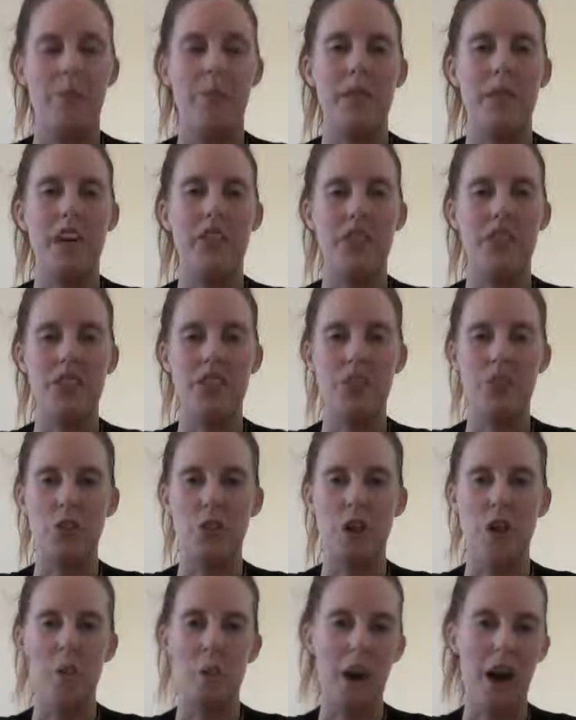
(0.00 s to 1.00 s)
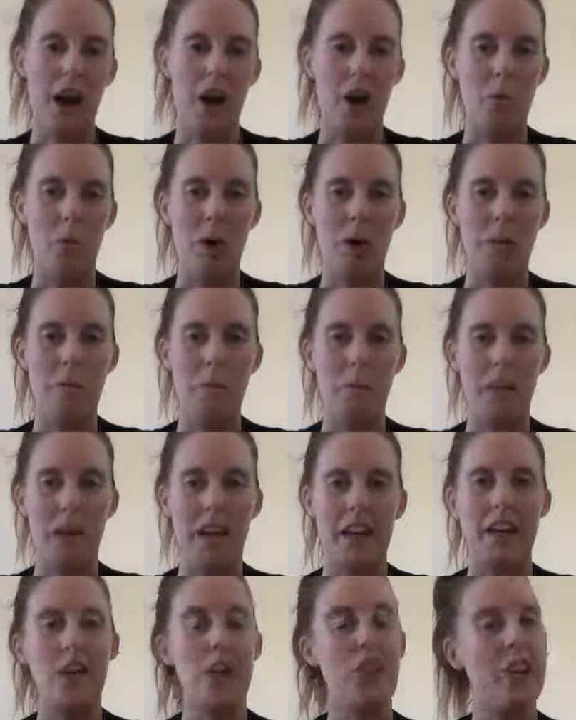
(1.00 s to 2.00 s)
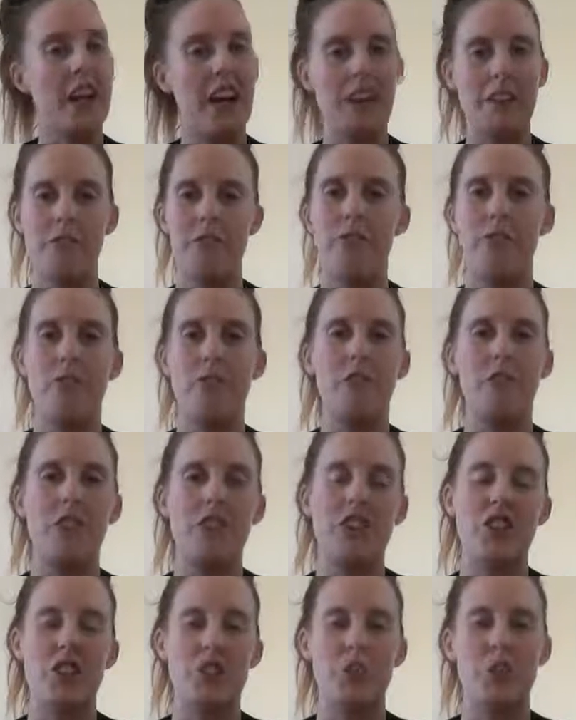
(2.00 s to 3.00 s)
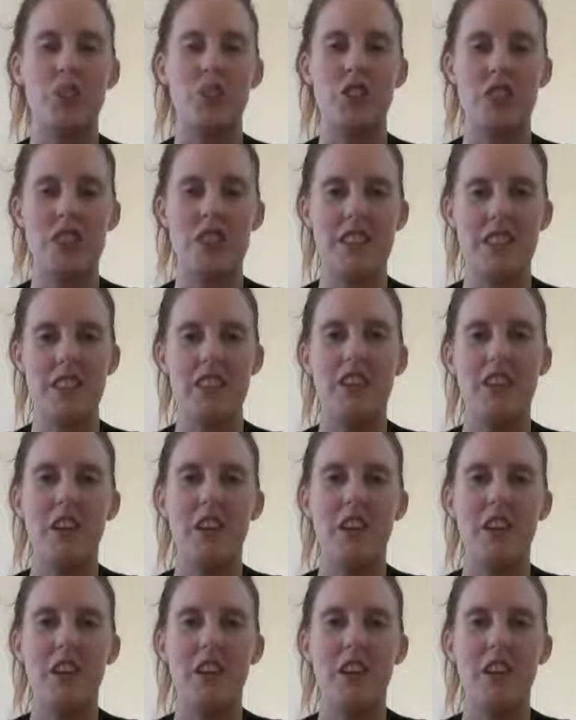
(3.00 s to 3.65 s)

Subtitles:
Ash's Story Part 1 being creative non-fiction, which is